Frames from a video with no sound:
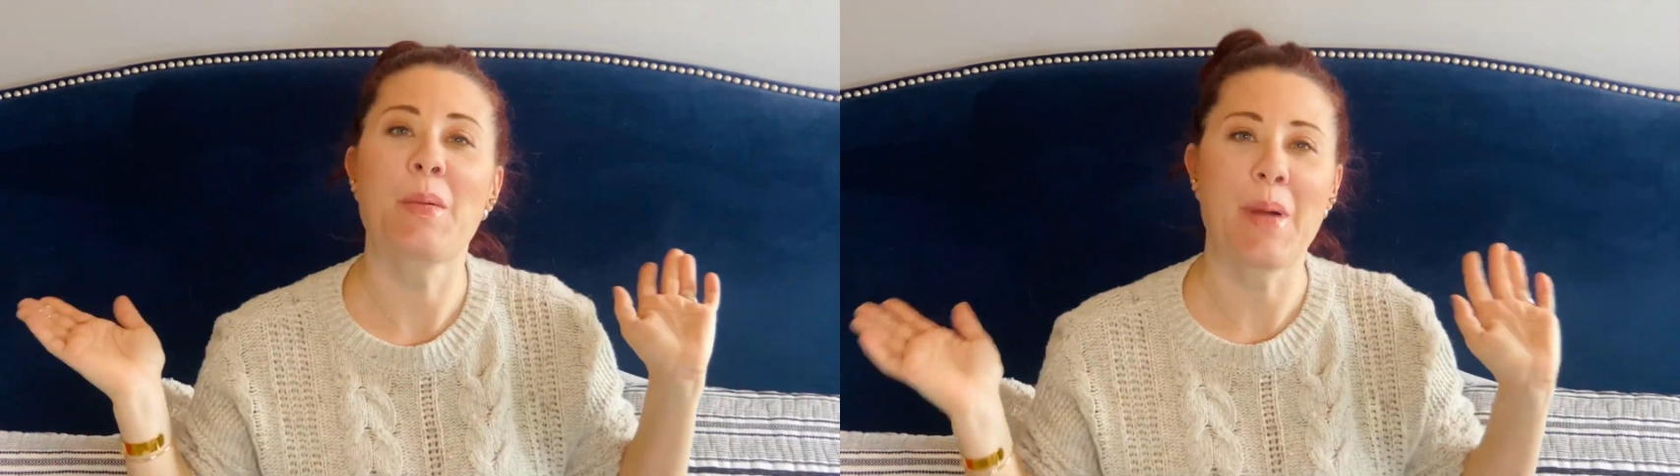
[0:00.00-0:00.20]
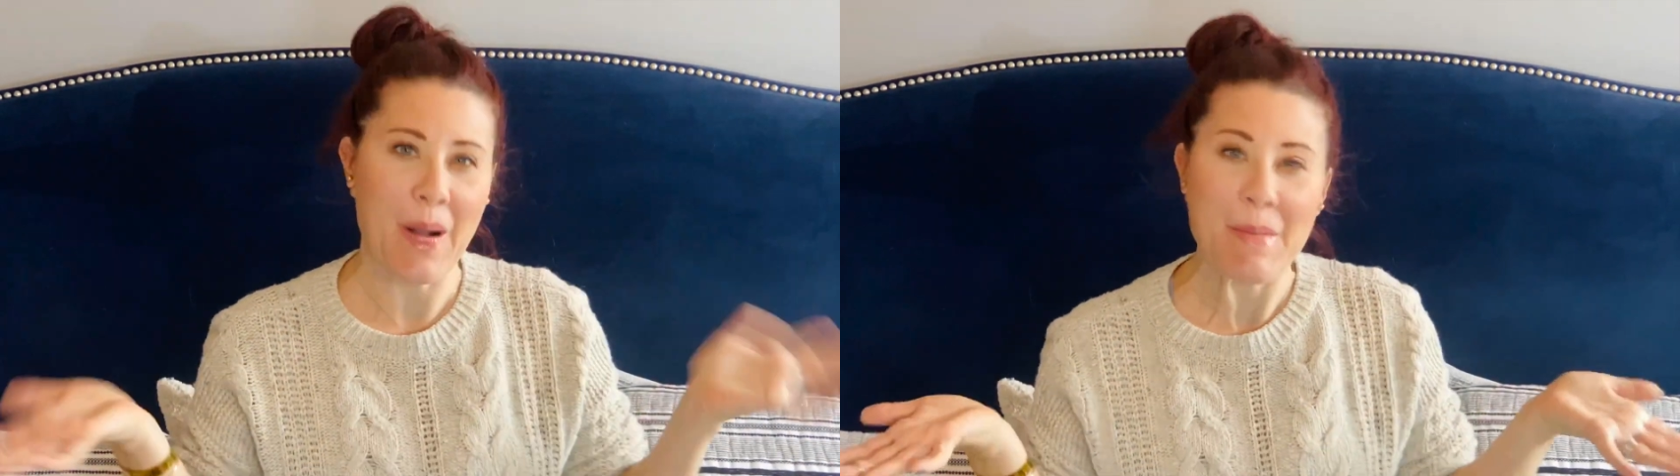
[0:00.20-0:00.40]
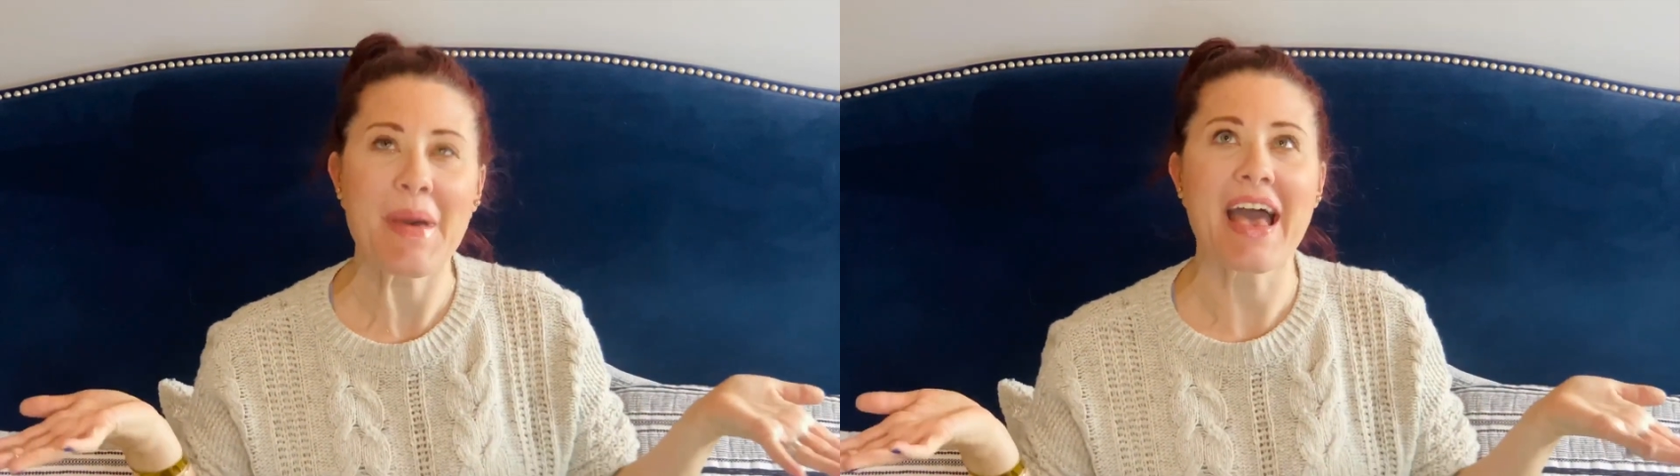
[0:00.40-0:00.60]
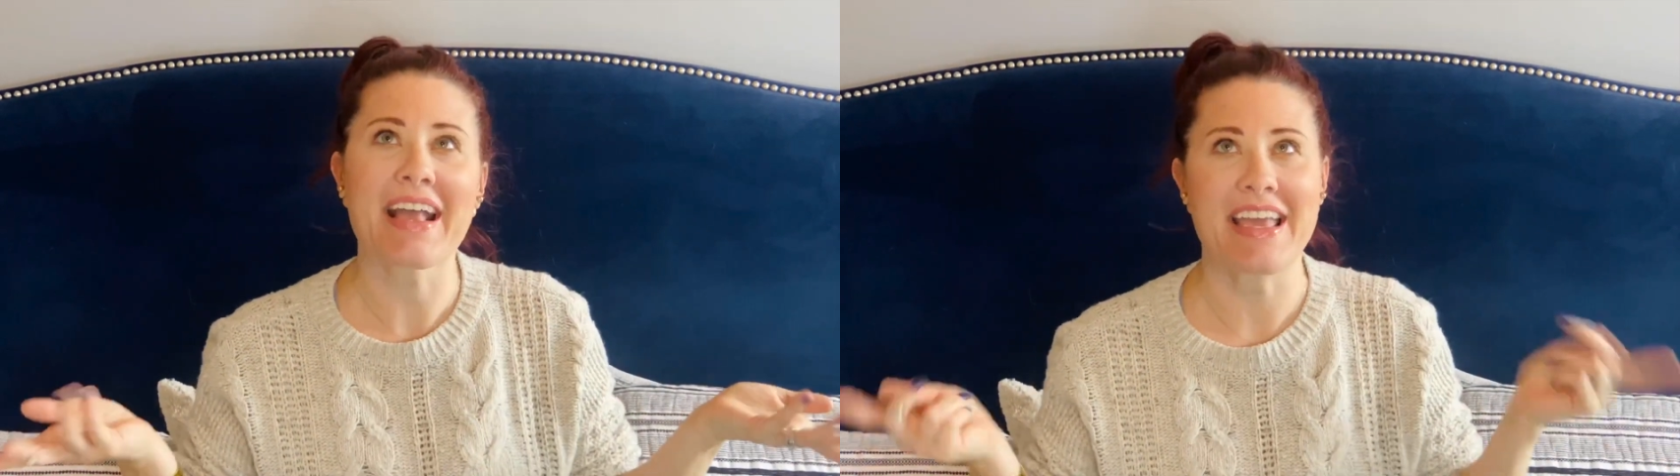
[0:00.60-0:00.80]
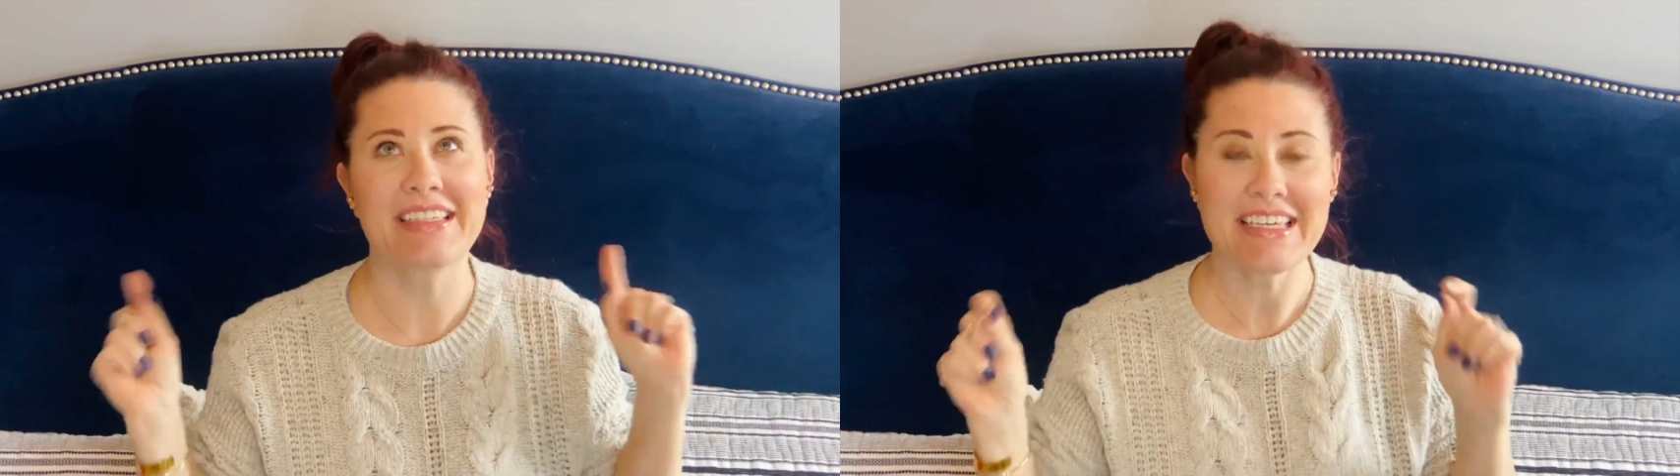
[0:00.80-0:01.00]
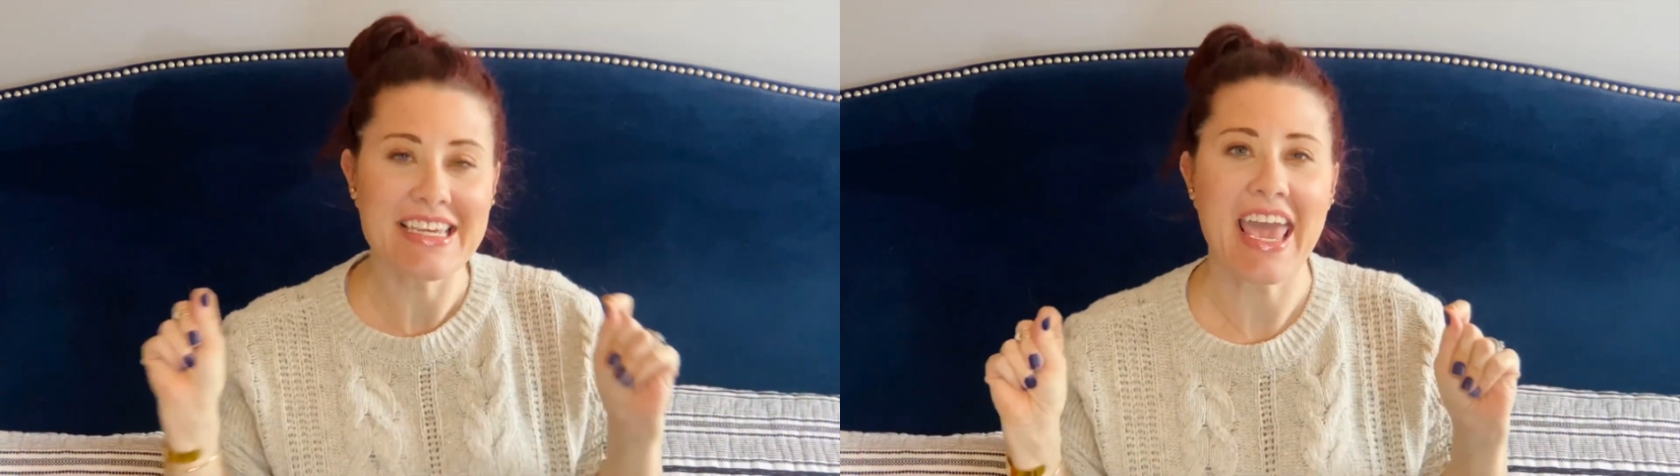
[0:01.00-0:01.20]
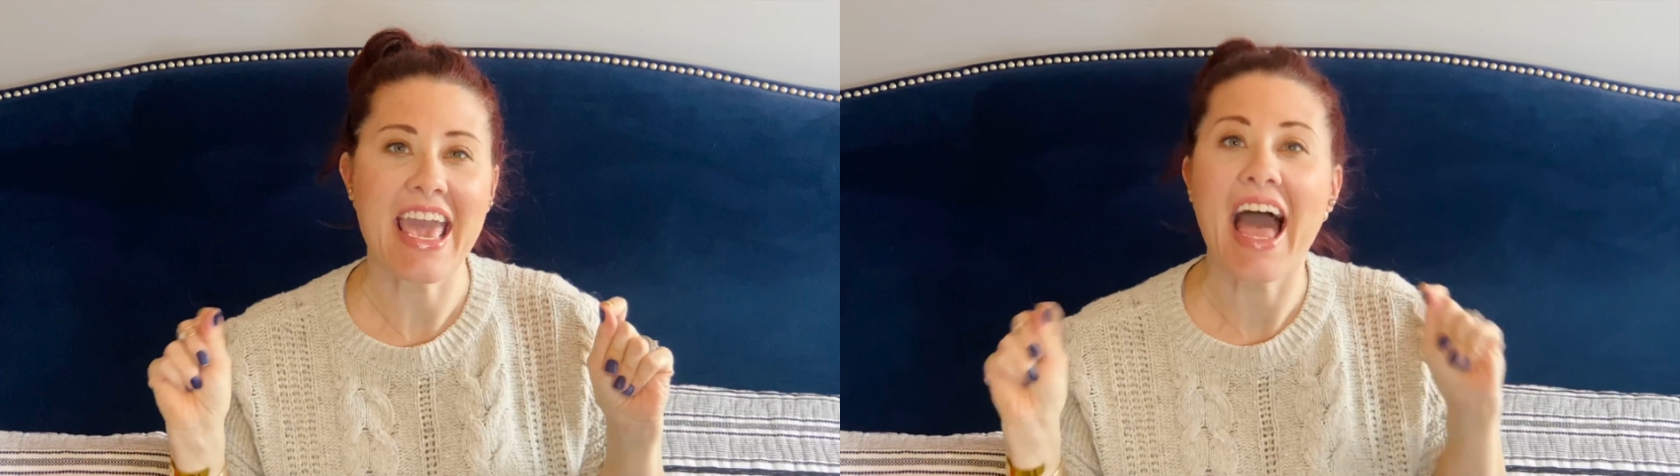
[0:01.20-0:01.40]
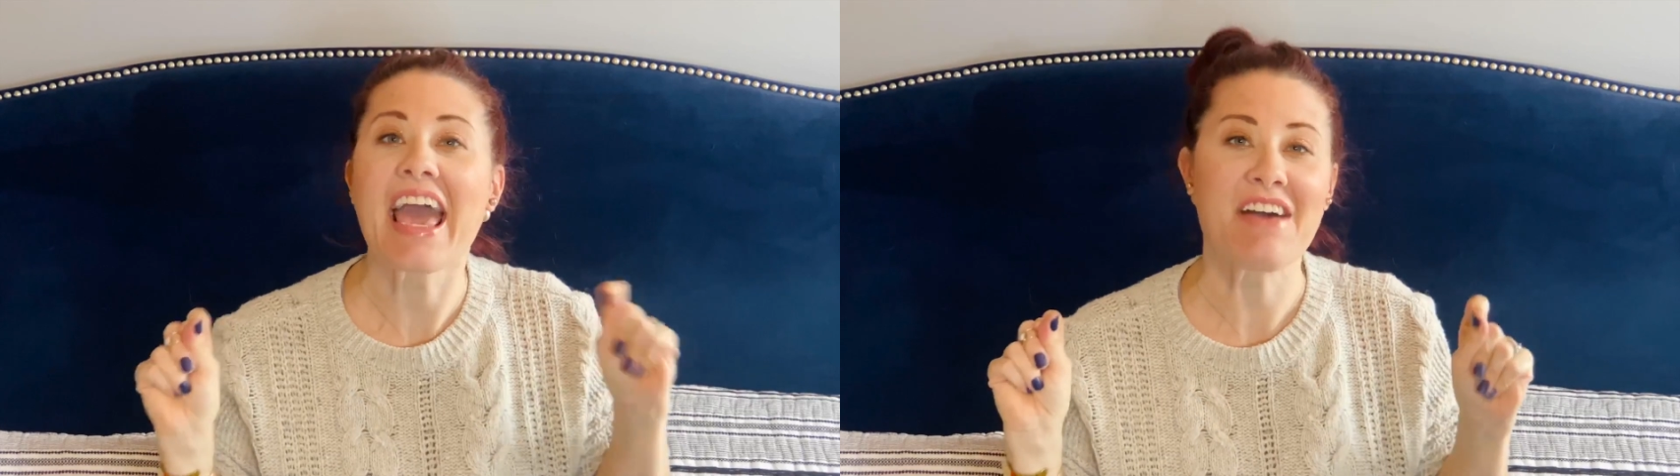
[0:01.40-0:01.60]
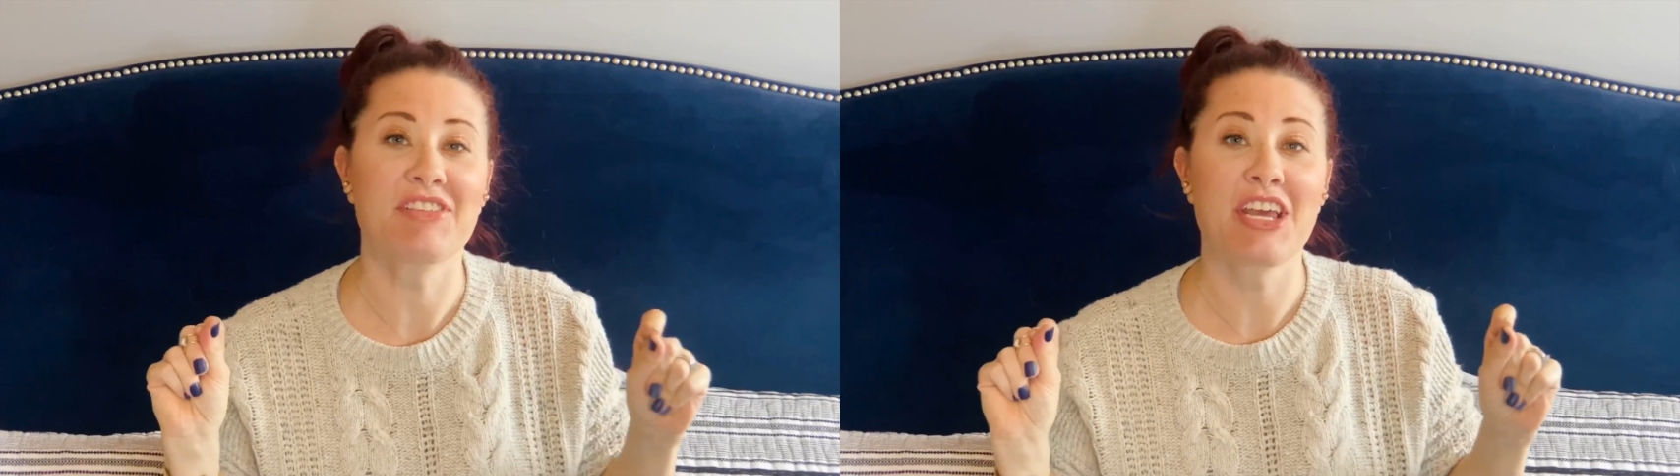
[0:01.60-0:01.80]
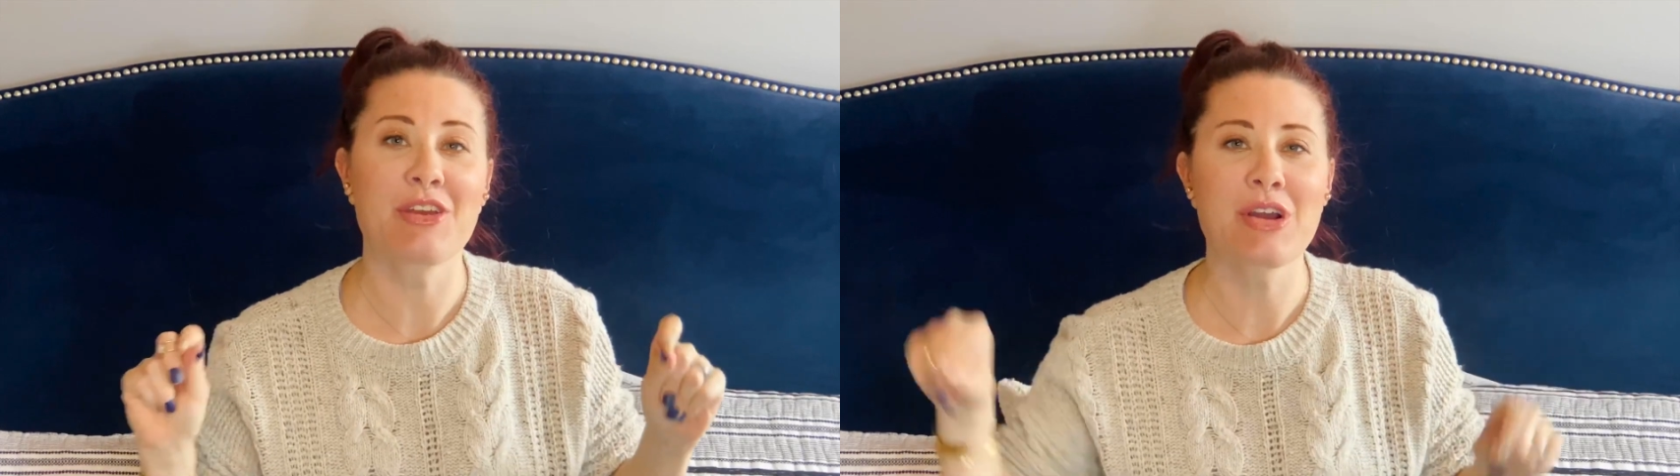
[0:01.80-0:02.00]
Welcome back, and today I have
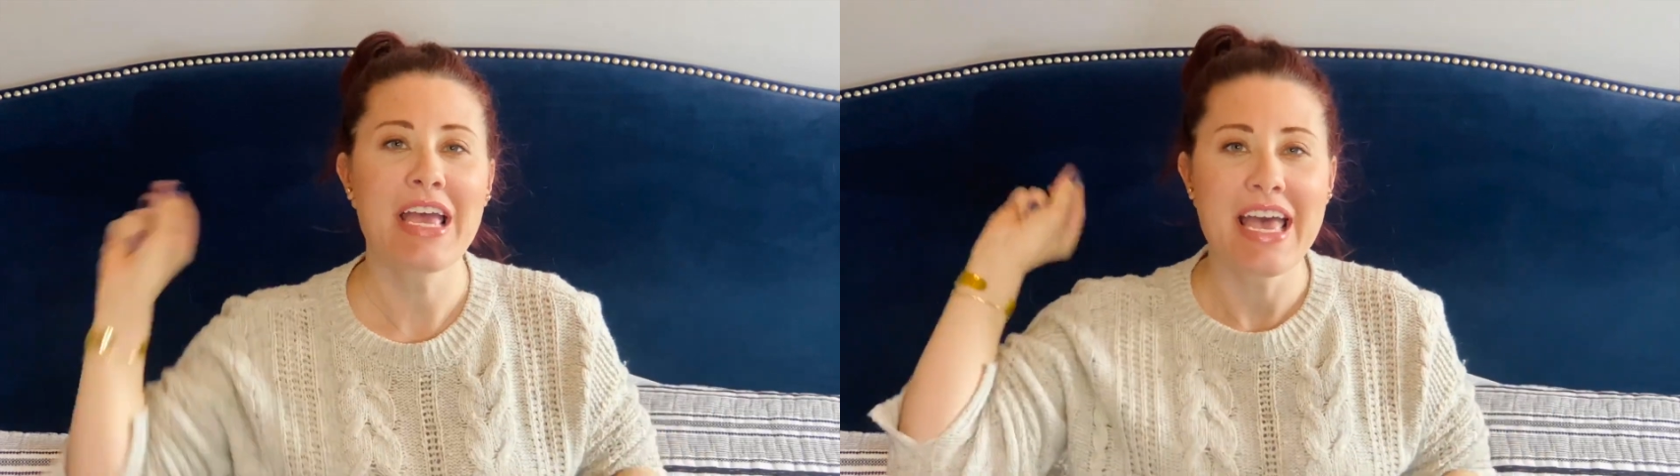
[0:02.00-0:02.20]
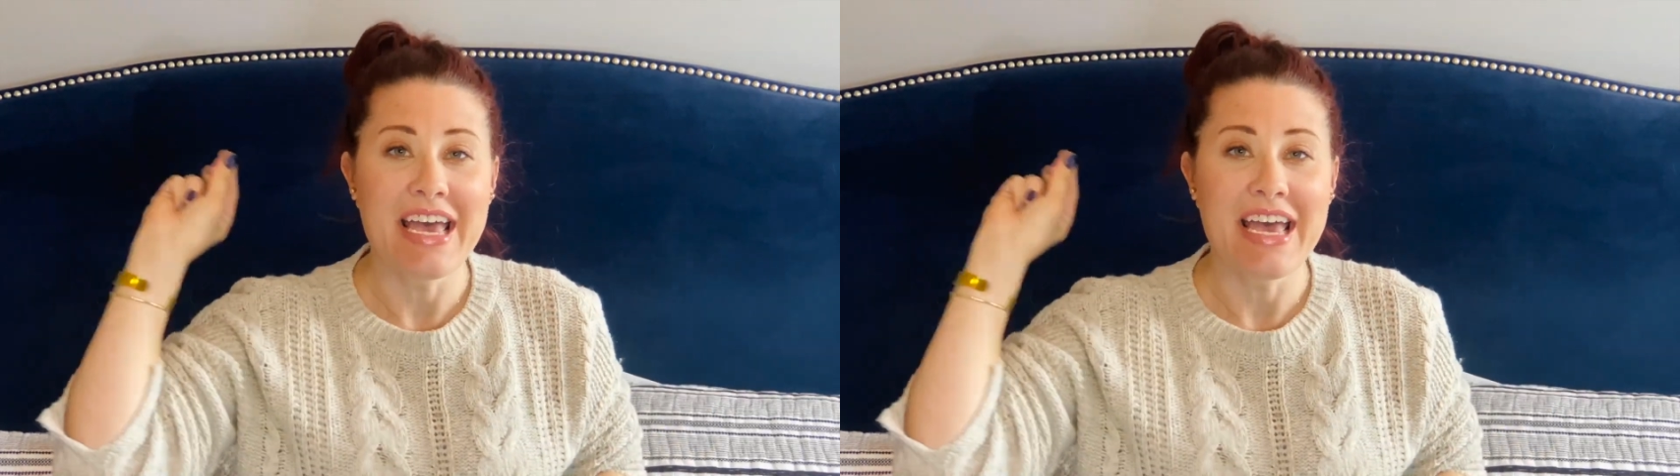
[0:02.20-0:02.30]
another